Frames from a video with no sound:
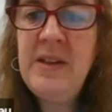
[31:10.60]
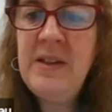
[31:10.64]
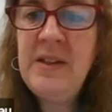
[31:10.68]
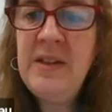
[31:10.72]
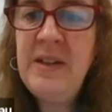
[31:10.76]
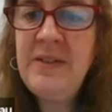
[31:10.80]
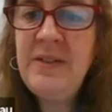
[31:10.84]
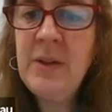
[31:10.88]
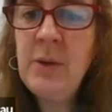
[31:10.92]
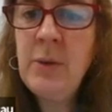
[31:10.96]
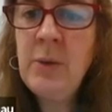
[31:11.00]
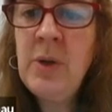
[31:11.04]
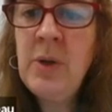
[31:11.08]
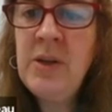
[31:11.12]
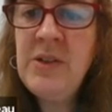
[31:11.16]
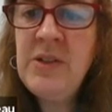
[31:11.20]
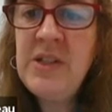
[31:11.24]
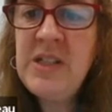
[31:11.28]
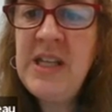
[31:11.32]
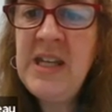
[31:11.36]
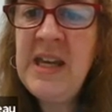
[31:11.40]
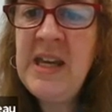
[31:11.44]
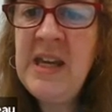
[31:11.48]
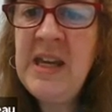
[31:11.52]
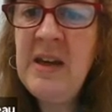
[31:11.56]
there's a
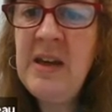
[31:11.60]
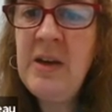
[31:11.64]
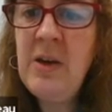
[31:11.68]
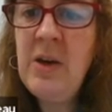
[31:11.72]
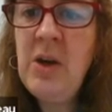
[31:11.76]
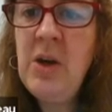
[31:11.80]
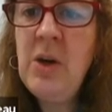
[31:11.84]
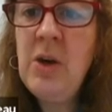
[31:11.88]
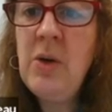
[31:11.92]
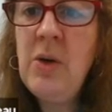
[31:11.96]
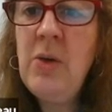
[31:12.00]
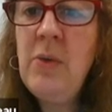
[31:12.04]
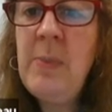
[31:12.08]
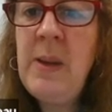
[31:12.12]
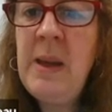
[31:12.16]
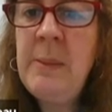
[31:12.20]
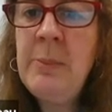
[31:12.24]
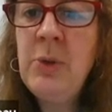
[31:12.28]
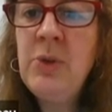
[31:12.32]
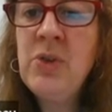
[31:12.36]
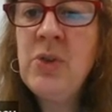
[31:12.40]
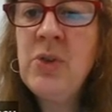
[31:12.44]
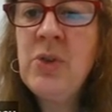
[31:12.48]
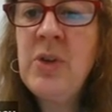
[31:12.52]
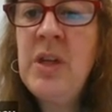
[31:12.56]
quote here of
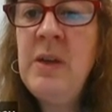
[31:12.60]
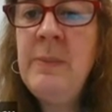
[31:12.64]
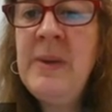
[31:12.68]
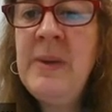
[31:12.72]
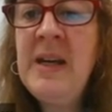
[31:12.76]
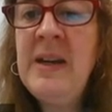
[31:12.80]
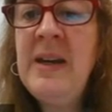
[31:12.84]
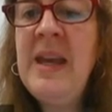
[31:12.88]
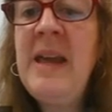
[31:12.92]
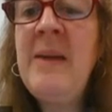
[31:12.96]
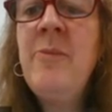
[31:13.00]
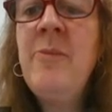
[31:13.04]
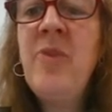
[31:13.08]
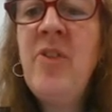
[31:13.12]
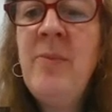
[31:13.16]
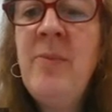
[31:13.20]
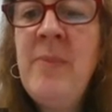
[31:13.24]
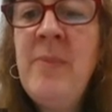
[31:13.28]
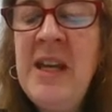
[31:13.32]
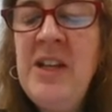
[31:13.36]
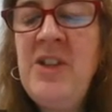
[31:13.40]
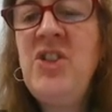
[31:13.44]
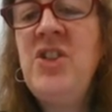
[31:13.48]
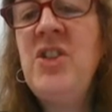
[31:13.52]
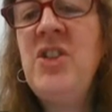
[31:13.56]
people talking about
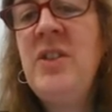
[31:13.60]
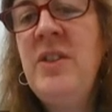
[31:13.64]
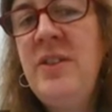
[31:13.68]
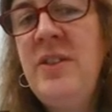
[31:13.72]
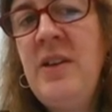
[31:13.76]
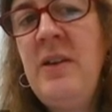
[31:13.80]
information.